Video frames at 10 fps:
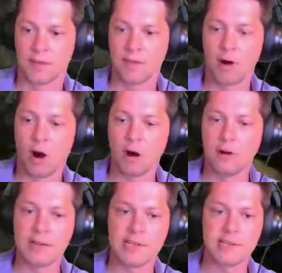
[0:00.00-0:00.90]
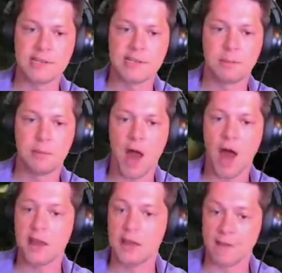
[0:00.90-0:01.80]
There are reasons,
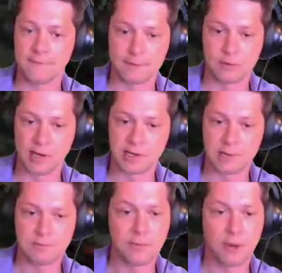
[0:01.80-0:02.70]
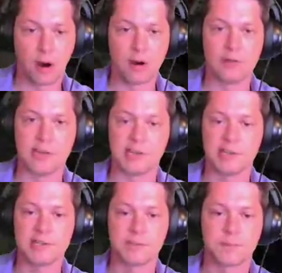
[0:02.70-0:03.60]
not enough of a reason, but there are
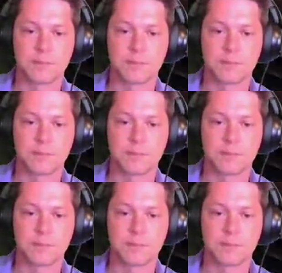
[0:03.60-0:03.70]
reasons.